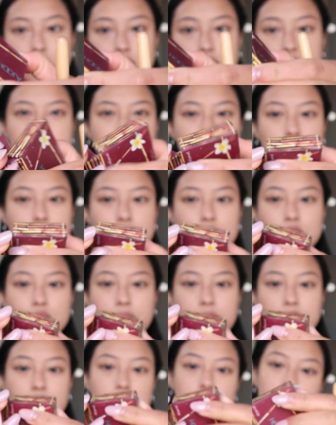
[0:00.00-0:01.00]
This is like the
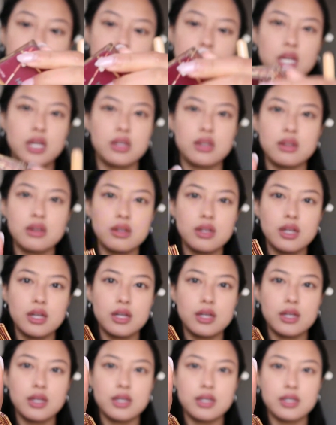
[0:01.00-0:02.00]
regular shade,
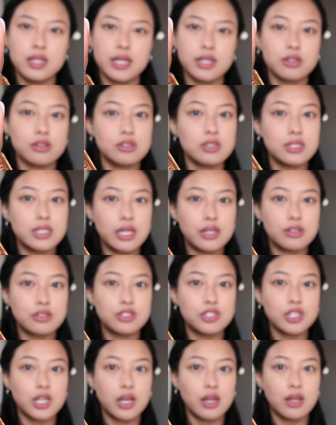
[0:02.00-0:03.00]
like their
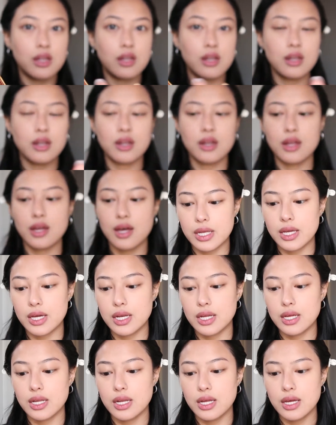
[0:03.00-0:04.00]
standard shade. I
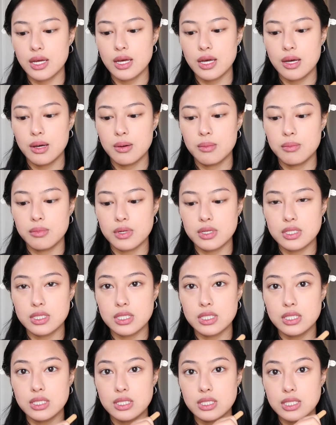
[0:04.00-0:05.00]
get it,
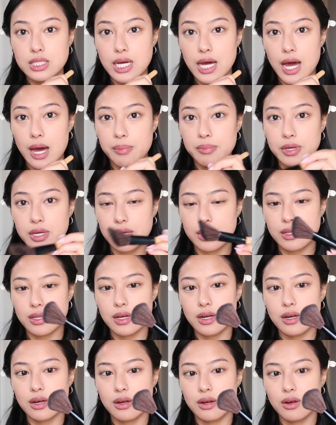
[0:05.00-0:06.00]
tap it in
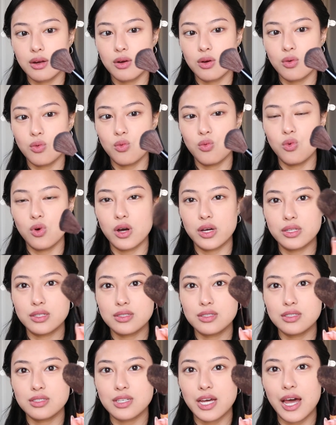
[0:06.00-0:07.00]
there
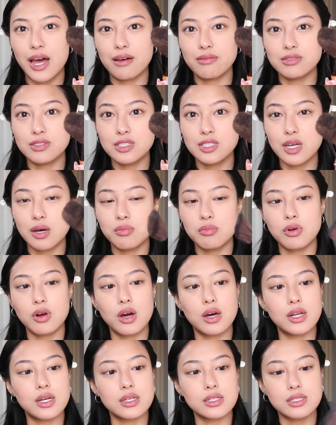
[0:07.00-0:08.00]
once. I have some
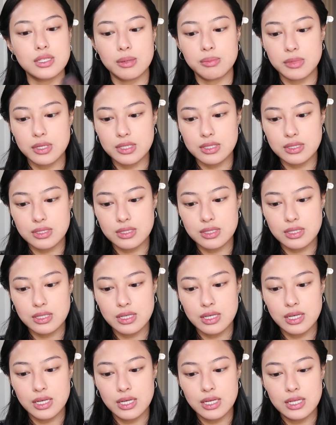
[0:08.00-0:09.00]
product, I'm gonna
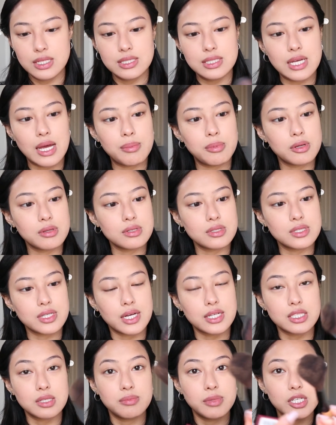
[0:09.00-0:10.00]
tap on the
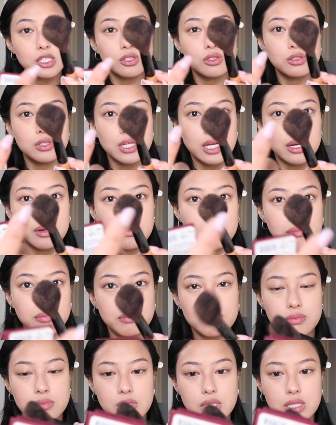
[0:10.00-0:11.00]
side to make sure there's like
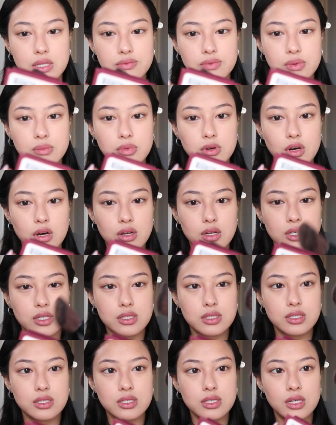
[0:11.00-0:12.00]
even
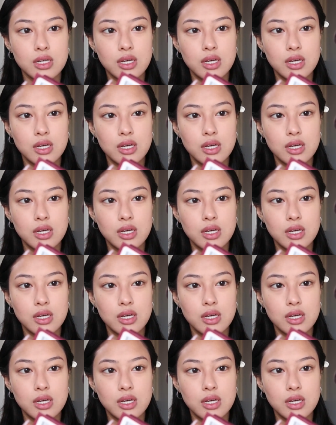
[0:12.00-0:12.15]
products,